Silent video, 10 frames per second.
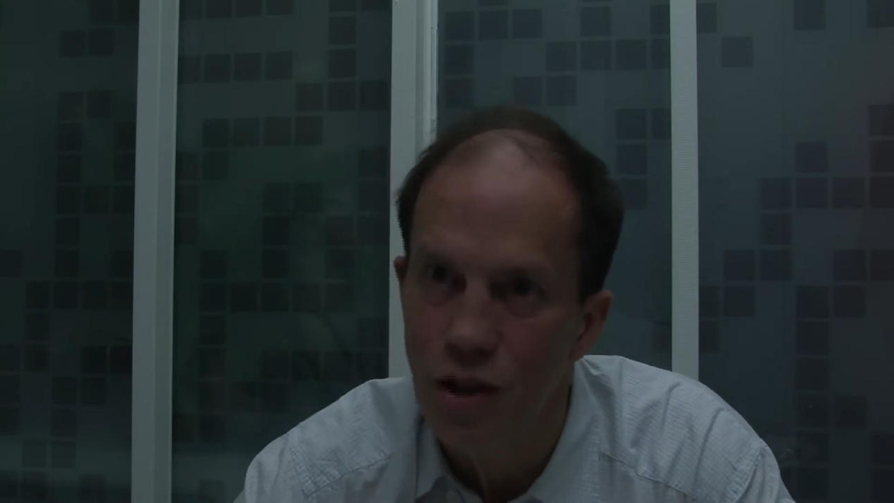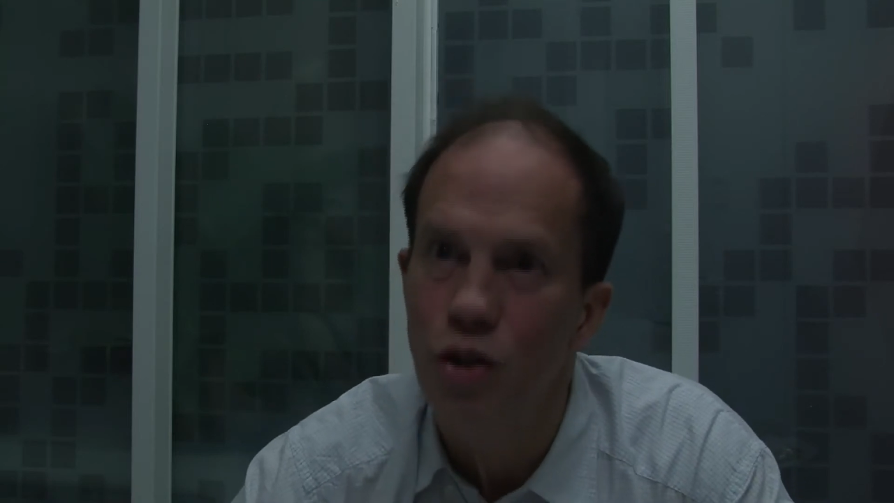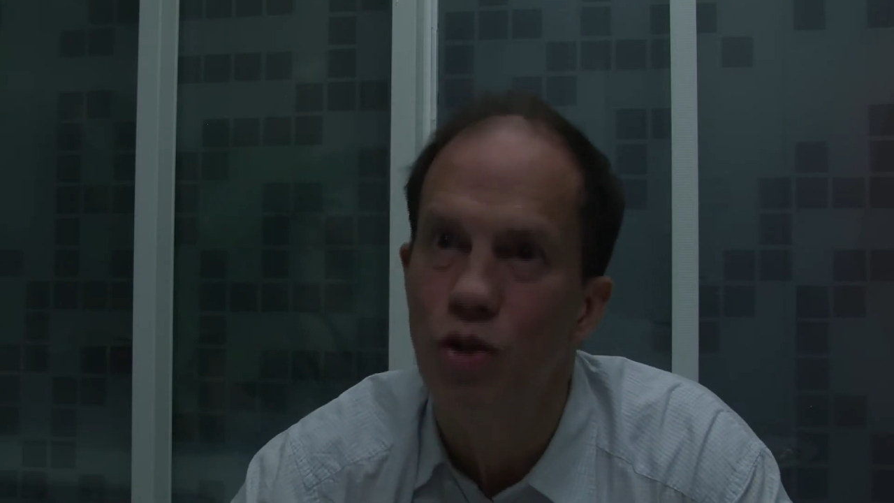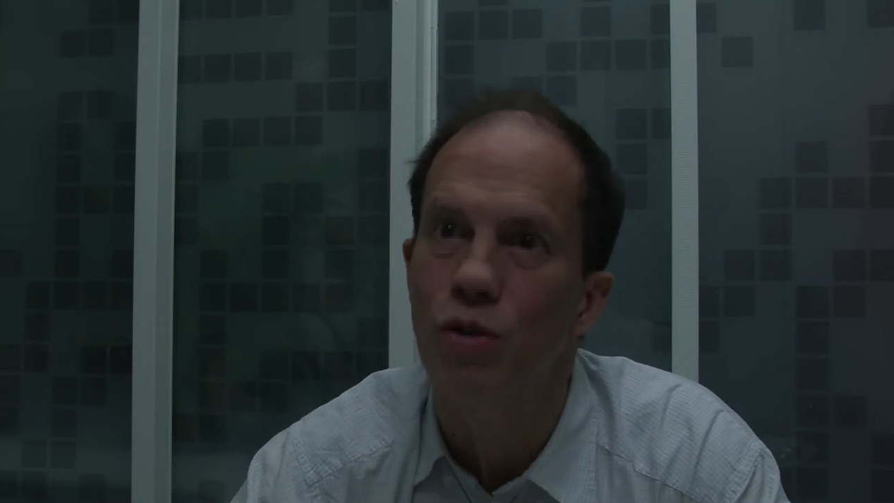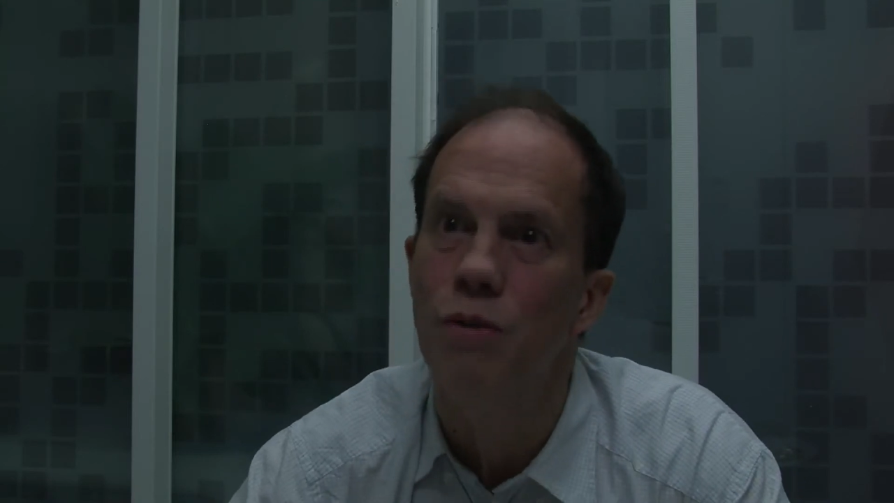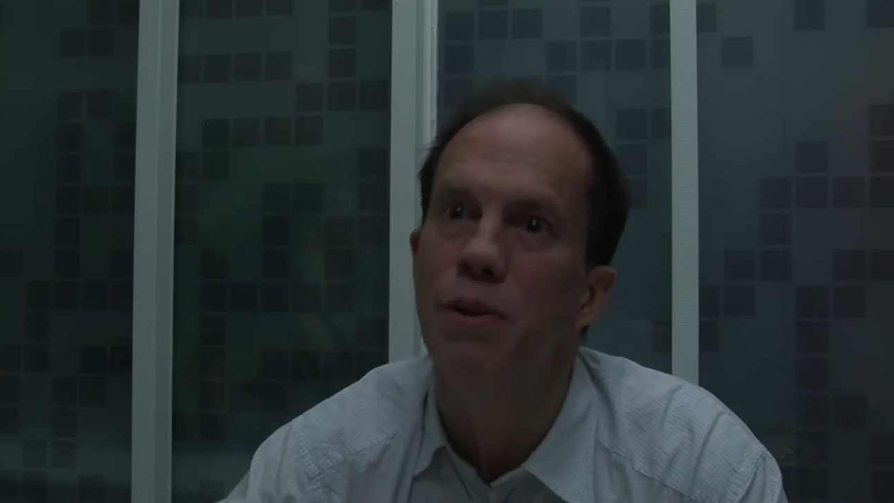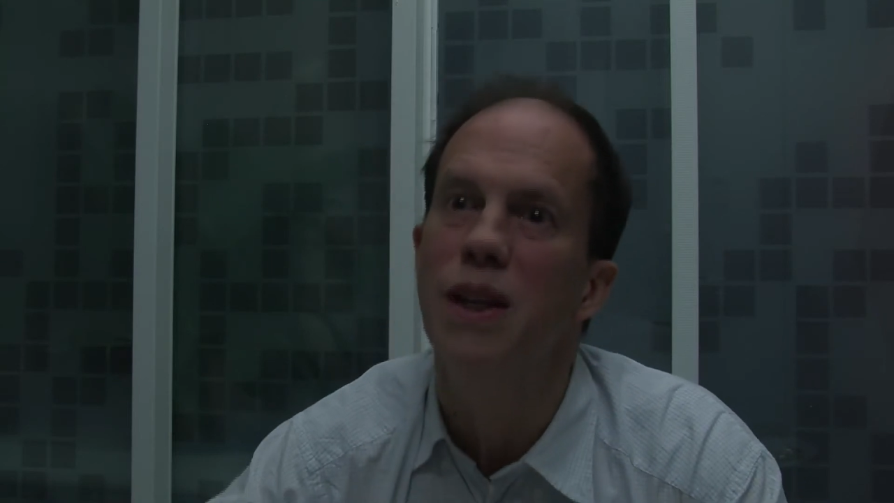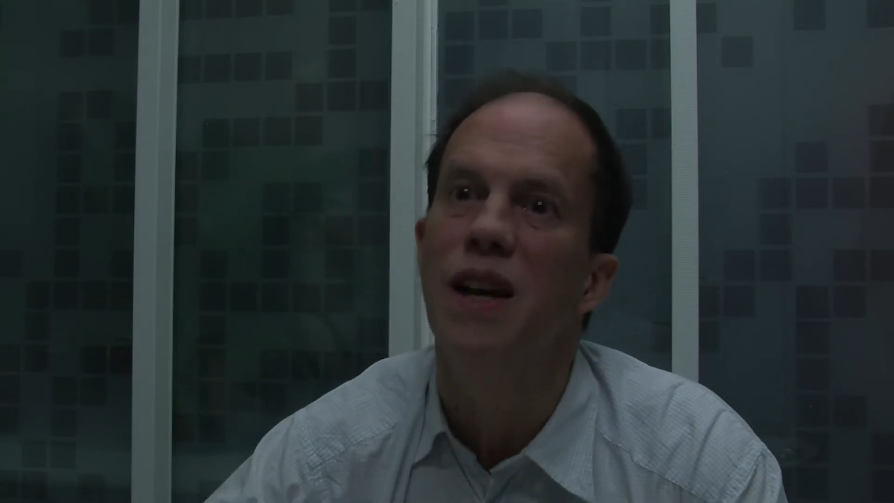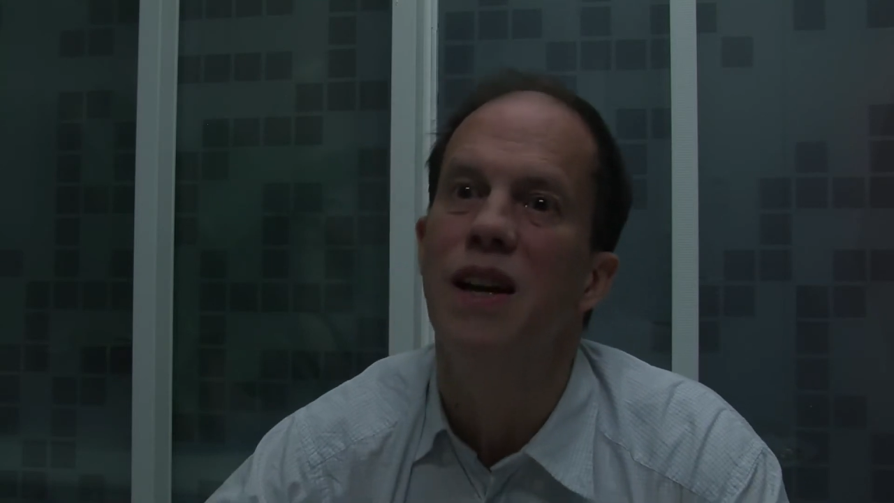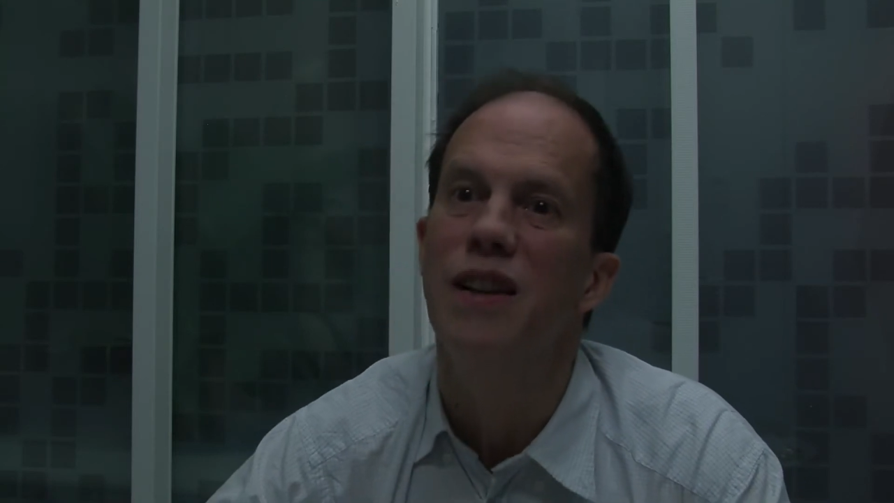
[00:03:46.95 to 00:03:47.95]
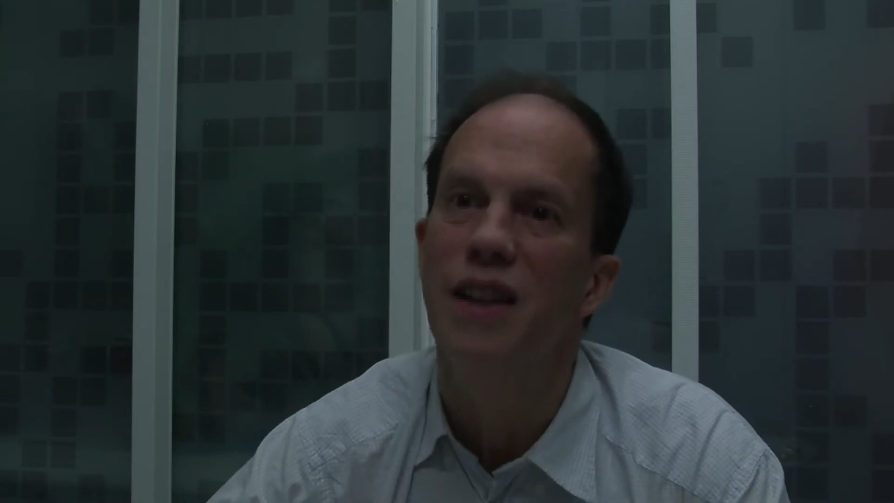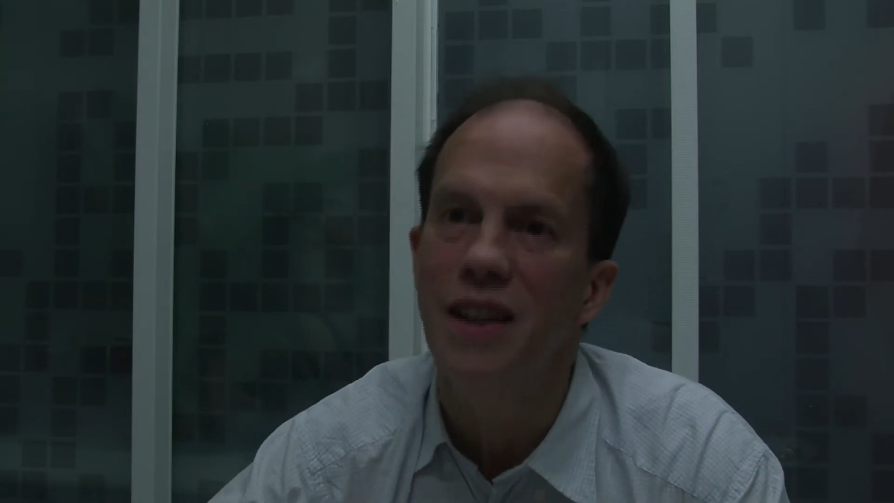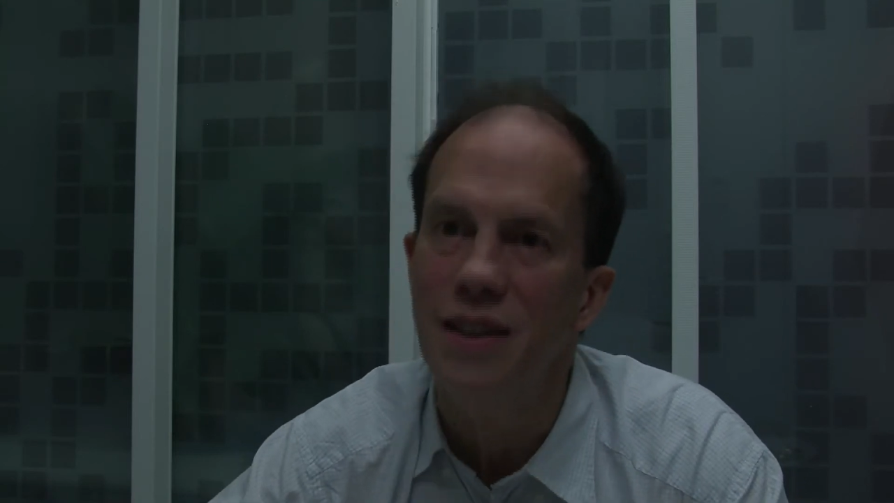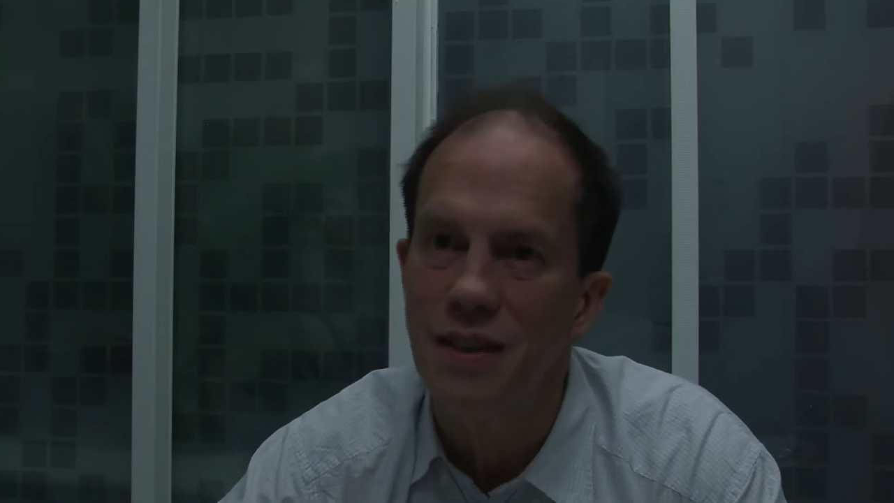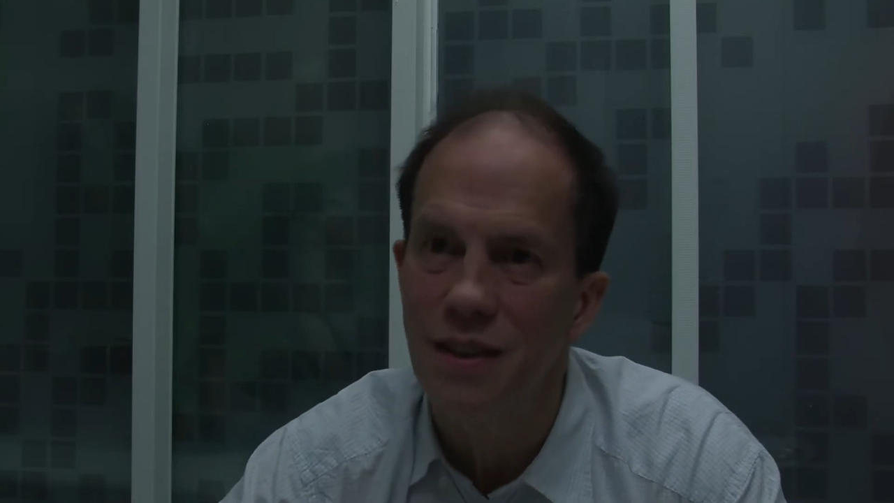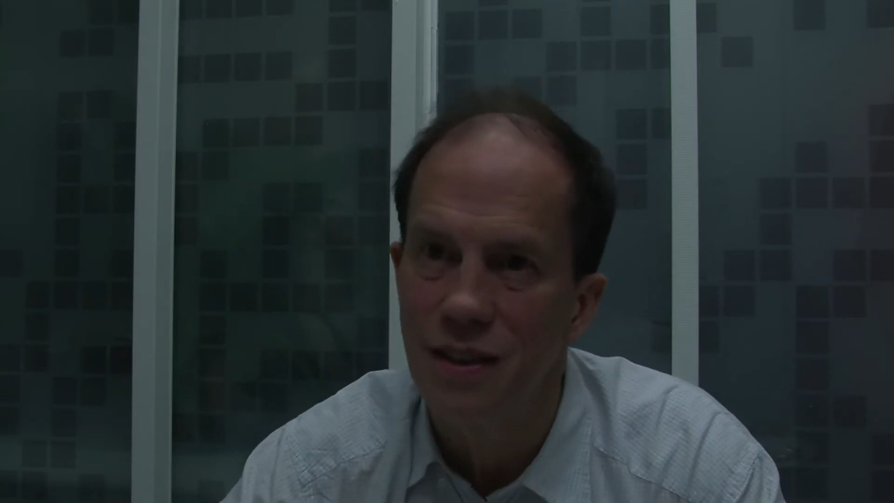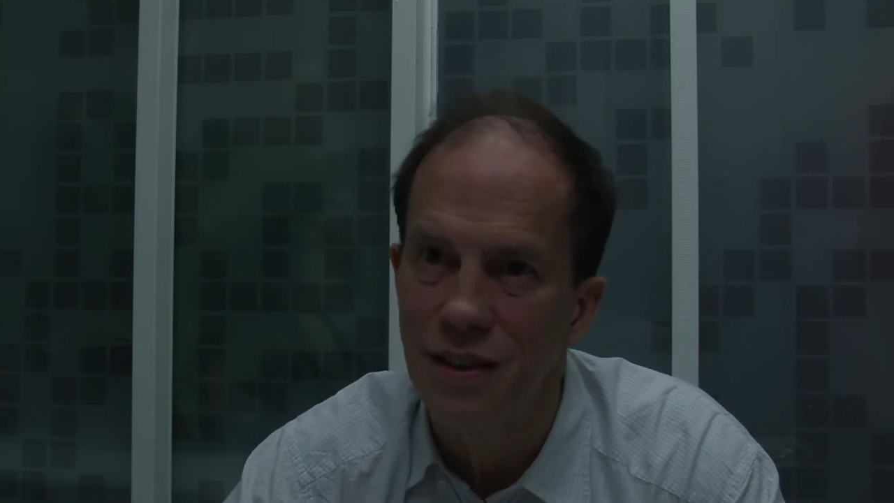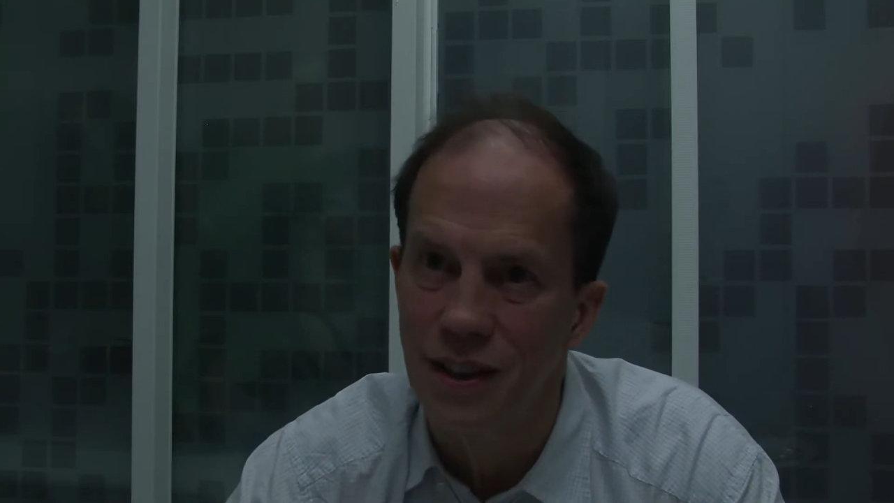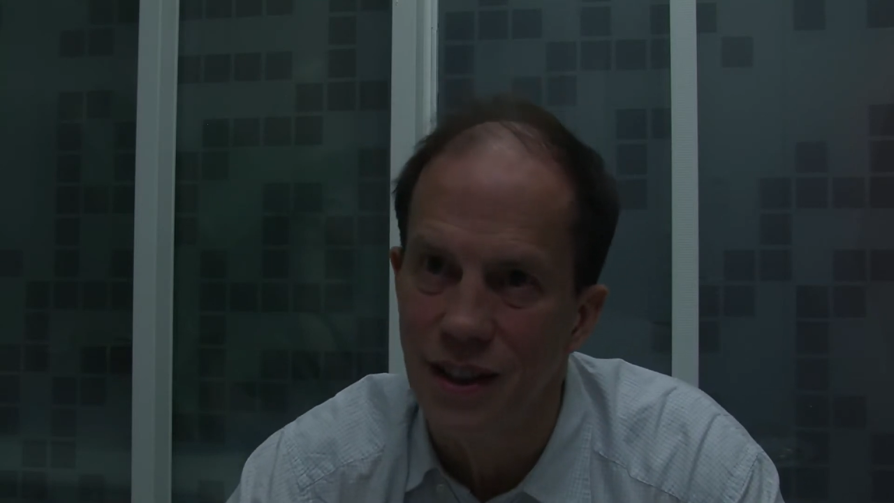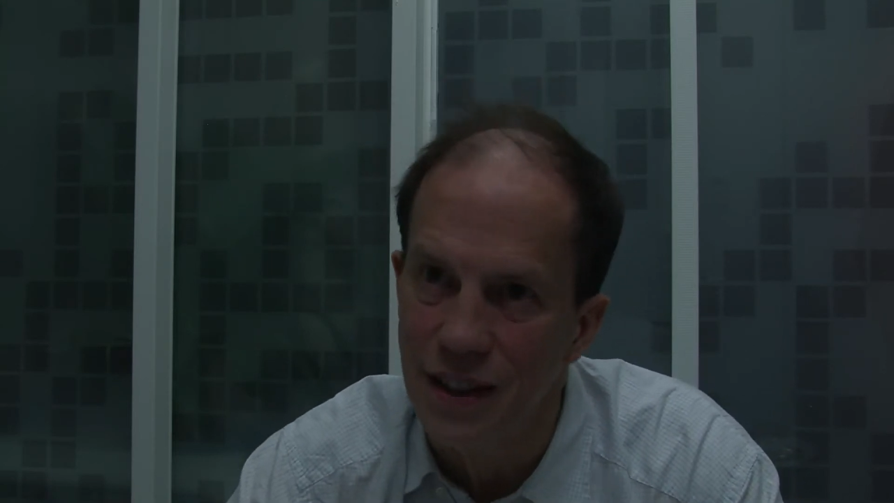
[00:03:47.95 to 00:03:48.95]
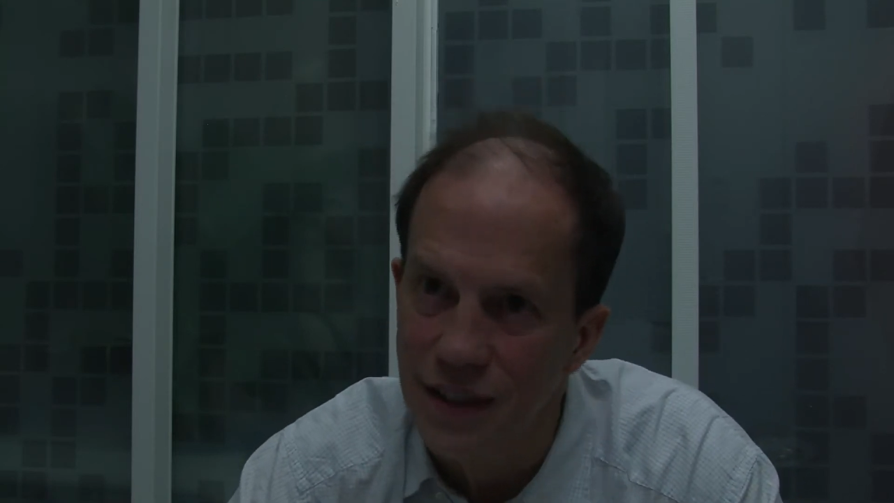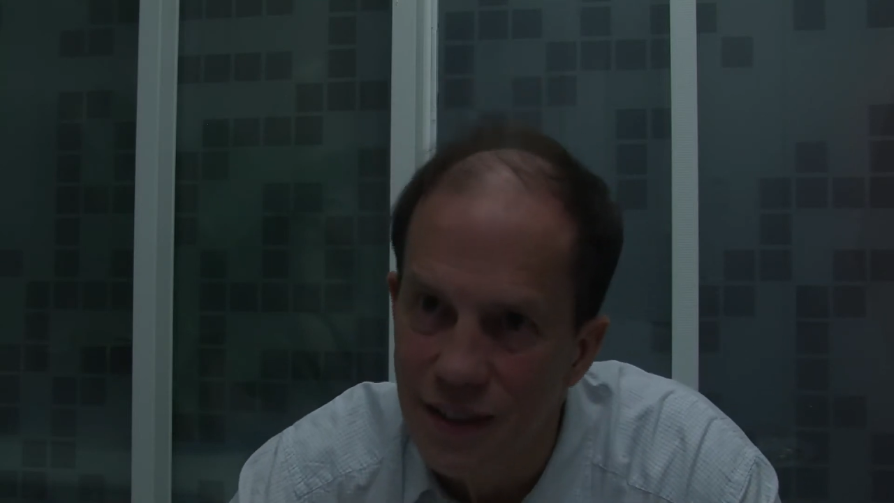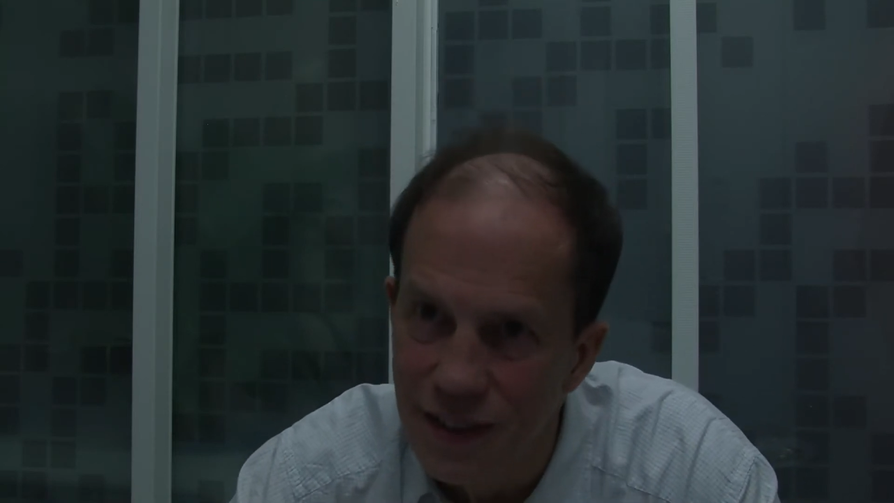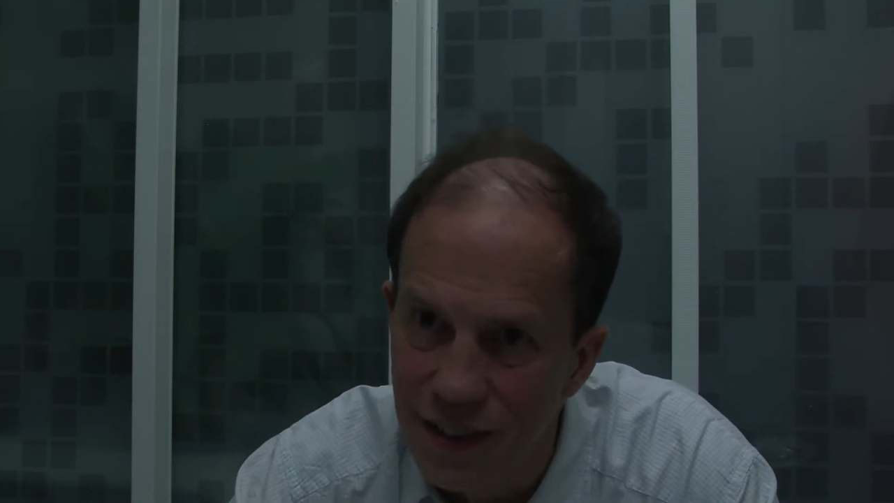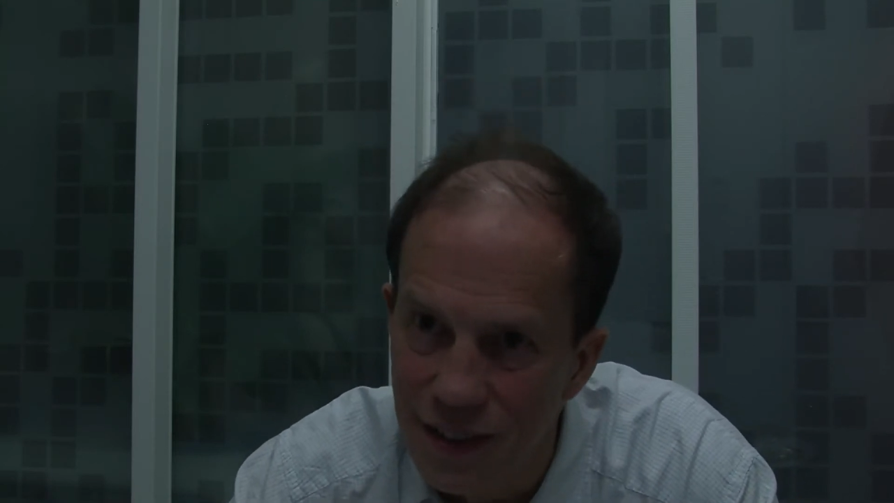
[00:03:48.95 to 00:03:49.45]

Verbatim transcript: should be nice to us.